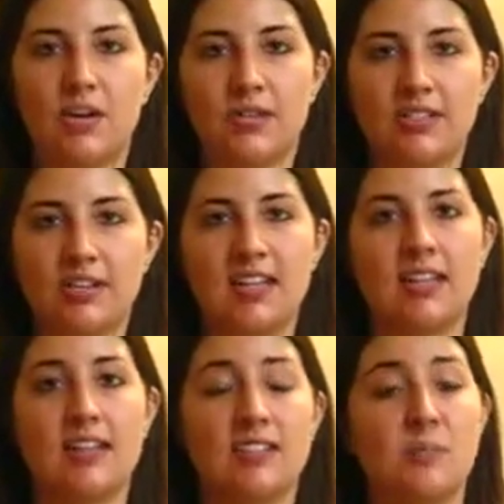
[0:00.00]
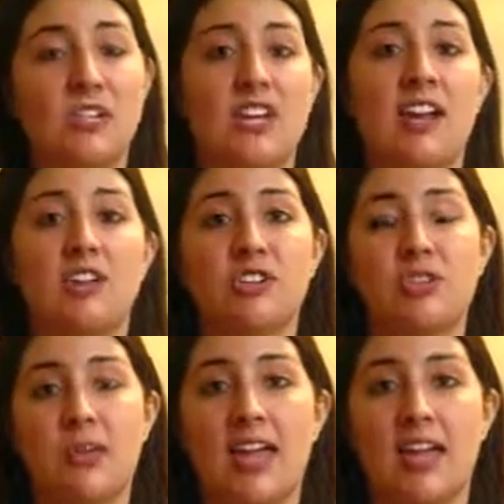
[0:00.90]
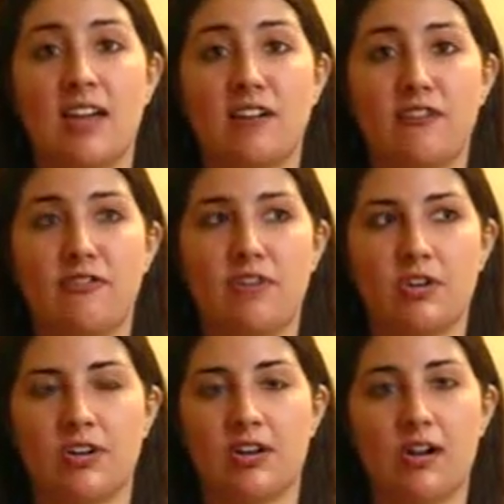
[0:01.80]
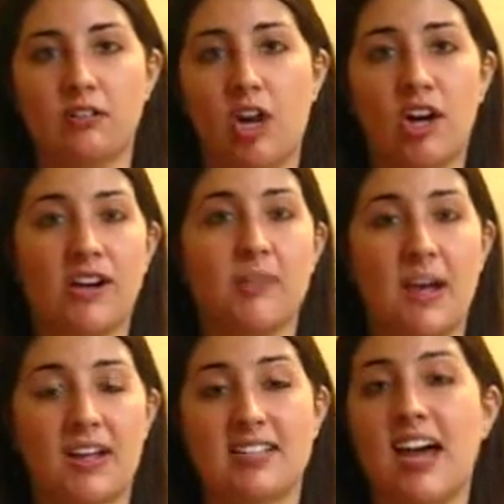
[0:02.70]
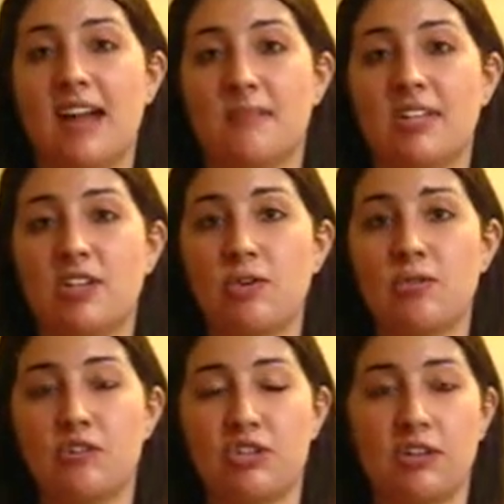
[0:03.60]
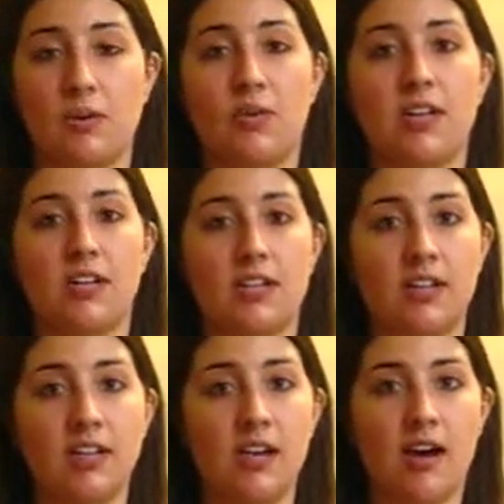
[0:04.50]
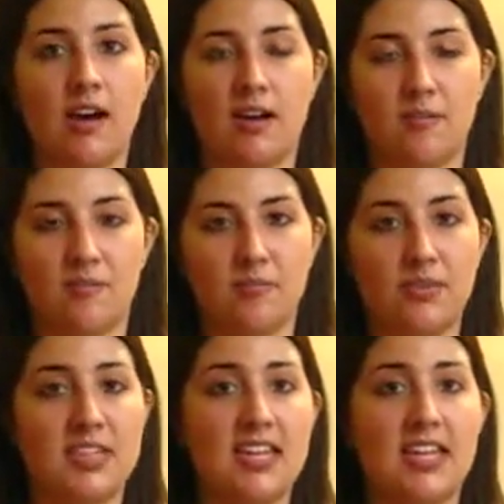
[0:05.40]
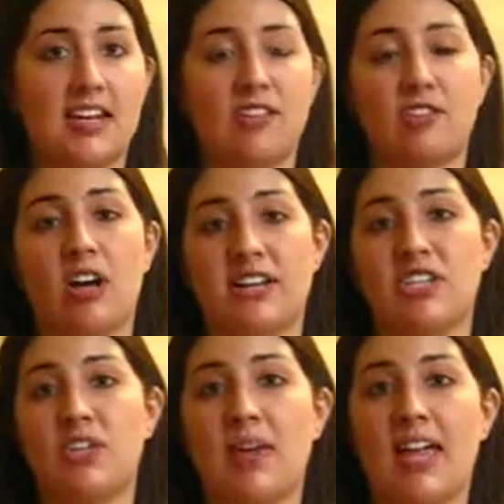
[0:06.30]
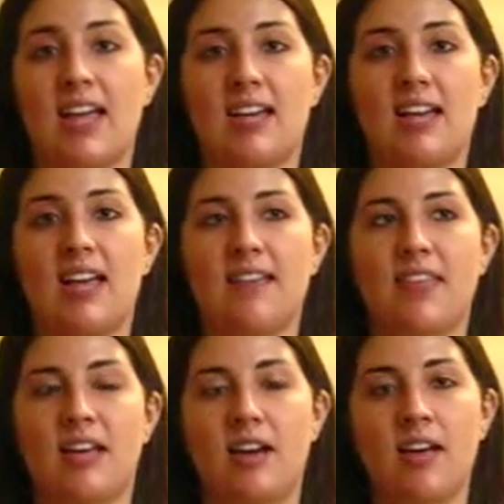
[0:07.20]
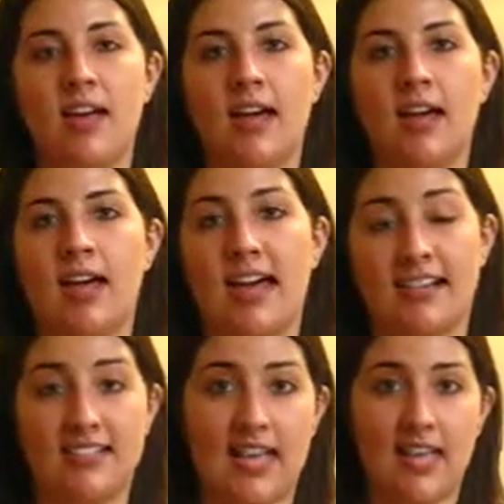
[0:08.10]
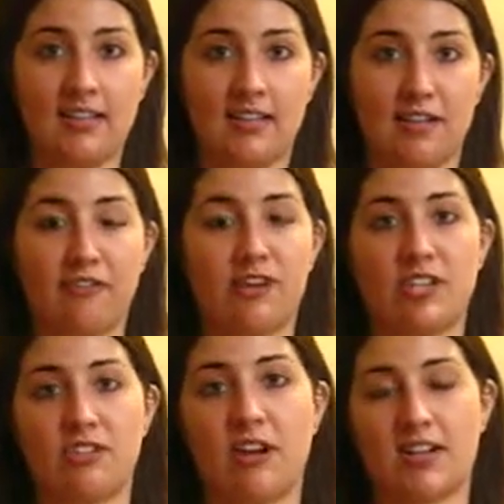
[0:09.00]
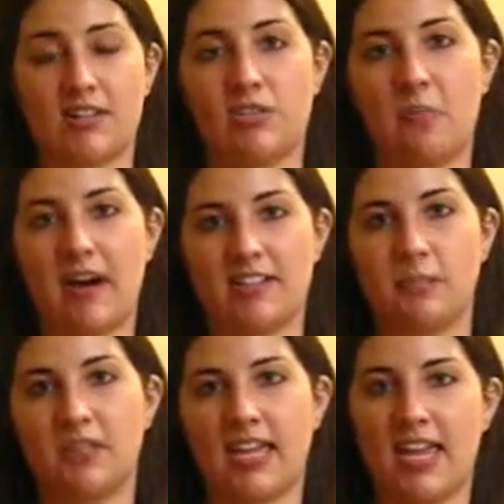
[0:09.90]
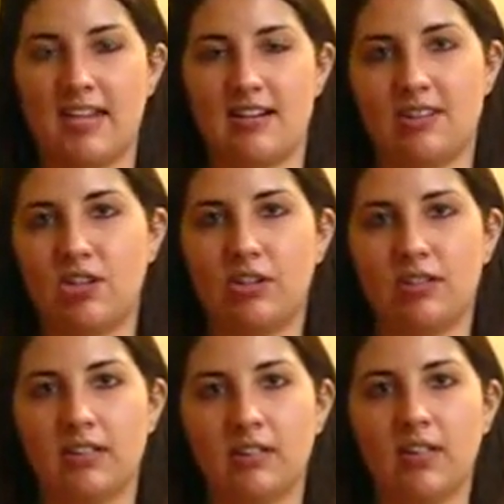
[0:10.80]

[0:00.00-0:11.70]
sucking in as much air as you can for a longer amount of time than you usually would, breathing in as long as you can, and then exhaling for as long as you possibly can until